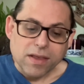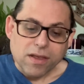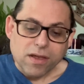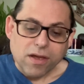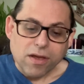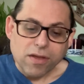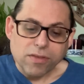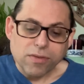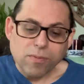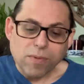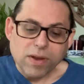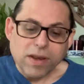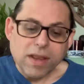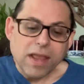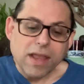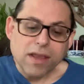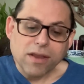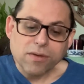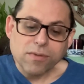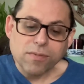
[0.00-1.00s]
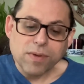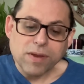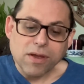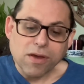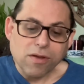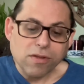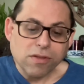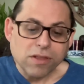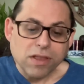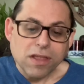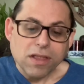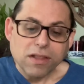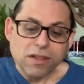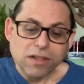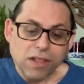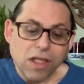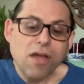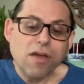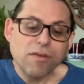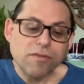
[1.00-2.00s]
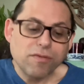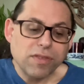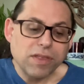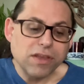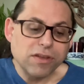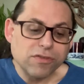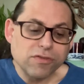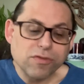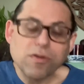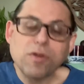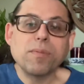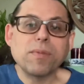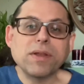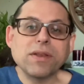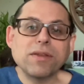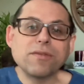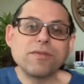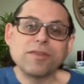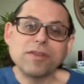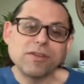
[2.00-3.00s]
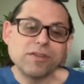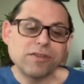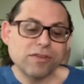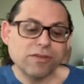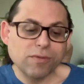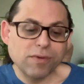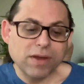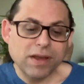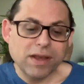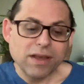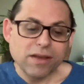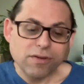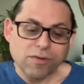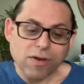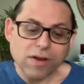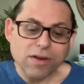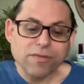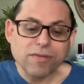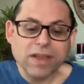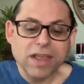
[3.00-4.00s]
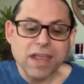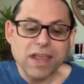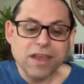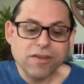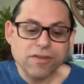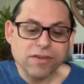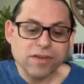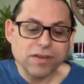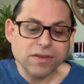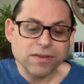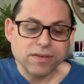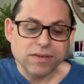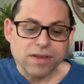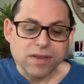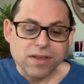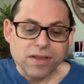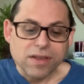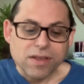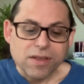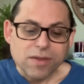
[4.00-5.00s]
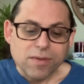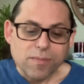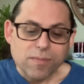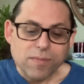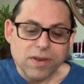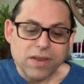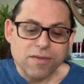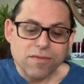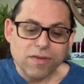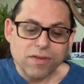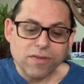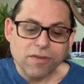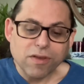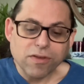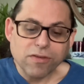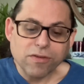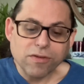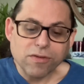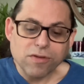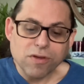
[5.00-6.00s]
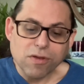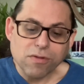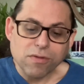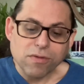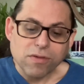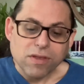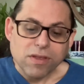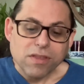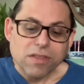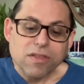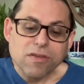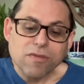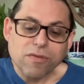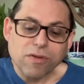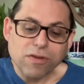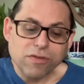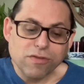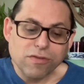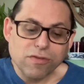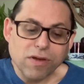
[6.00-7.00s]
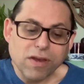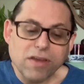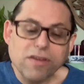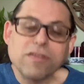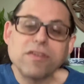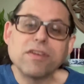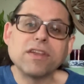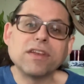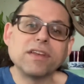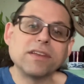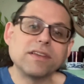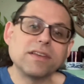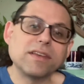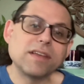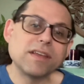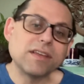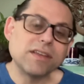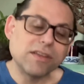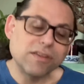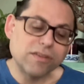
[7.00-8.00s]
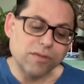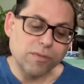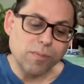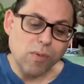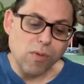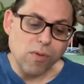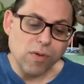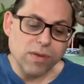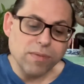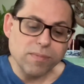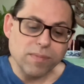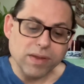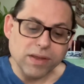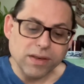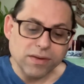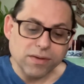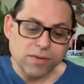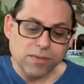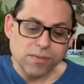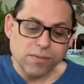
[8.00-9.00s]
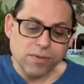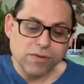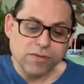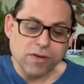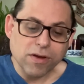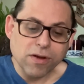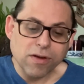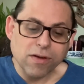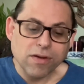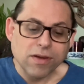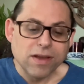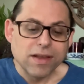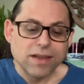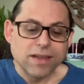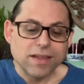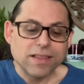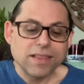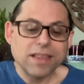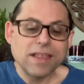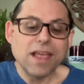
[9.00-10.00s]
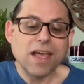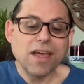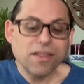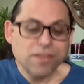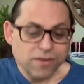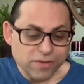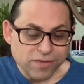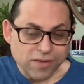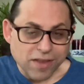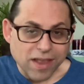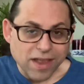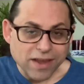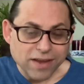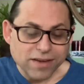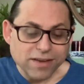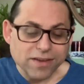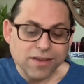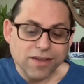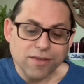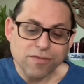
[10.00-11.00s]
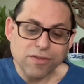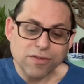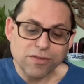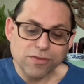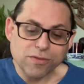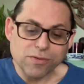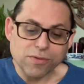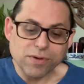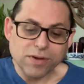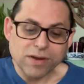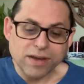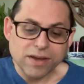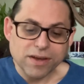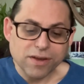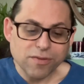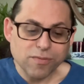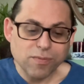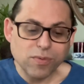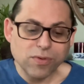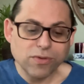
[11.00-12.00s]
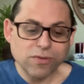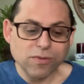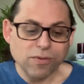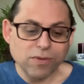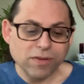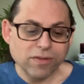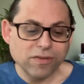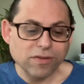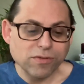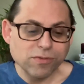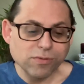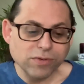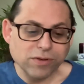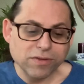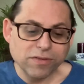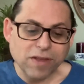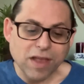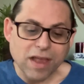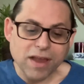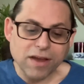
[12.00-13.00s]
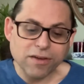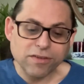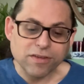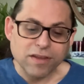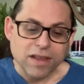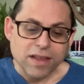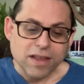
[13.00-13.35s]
On the one hand, we all love the enjoyment of sensory gratification. Many of us also know the frustration and disappointment, which are the other side of the story of pursuing sensual desires,